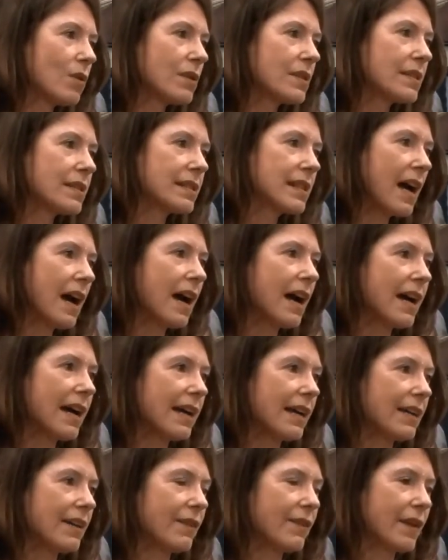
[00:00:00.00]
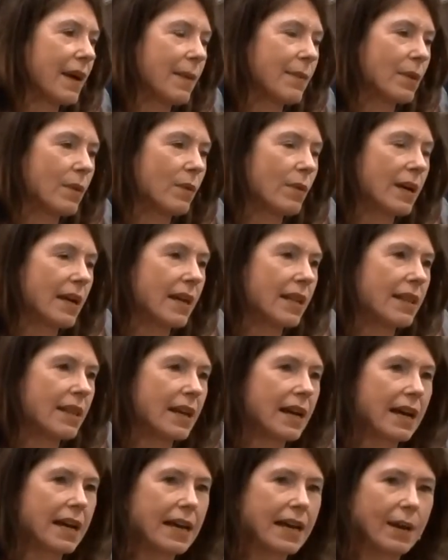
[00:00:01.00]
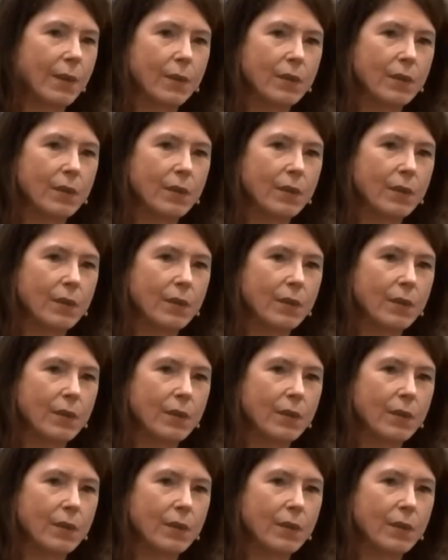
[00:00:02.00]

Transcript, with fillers: side of Hemingway that I